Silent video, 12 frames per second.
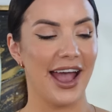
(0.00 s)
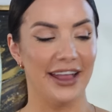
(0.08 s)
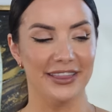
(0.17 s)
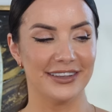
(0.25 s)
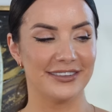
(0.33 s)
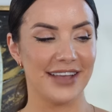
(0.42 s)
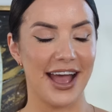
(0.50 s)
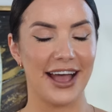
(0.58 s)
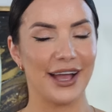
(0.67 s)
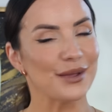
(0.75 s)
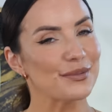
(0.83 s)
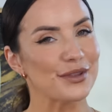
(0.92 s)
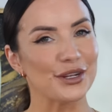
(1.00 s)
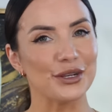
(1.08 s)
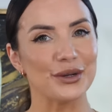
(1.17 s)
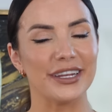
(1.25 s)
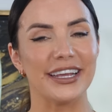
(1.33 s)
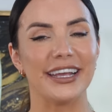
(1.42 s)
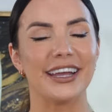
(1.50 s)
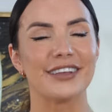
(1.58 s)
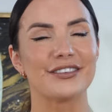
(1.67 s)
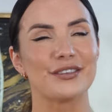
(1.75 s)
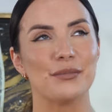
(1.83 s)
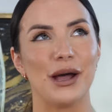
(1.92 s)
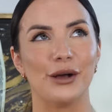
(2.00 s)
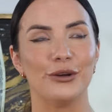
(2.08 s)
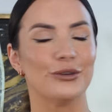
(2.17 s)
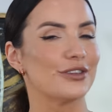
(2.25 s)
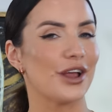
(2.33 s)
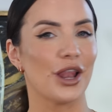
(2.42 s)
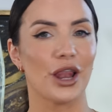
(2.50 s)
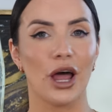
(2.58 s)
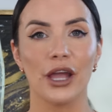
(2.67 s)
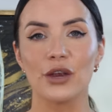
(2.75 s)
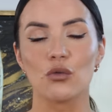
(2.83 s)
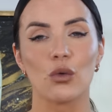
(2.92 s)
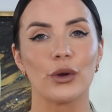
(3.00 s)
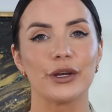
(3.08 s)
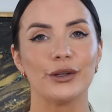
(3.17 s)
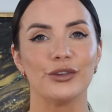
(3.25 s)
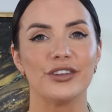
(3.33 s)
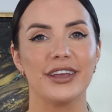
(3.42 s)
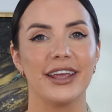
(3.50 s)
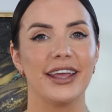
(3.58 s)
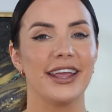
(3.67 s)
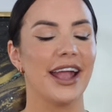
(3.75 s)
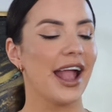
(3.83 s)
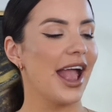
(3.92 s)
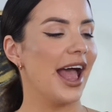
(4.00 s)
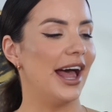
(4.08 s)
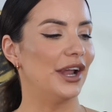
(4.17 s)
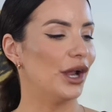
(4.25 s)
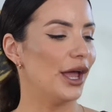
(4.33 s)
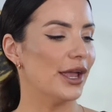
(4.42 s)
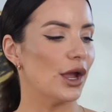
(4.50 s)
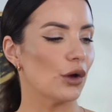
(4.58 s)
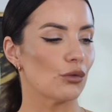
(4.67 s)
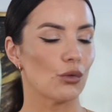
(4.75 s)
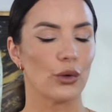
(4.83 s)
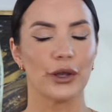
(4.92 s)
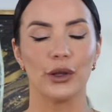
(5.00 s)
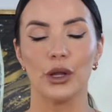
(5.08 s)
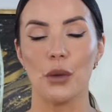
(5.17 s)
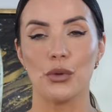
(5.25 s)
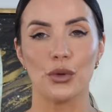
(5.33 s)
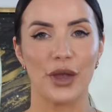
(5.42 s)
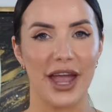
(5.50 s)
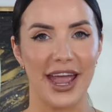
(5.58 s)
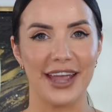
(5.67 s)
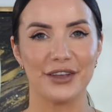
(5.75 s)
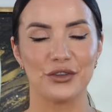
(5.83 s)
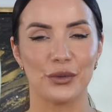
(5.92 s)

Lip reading: and this absolutely smells like royalty and like a royal bouquet.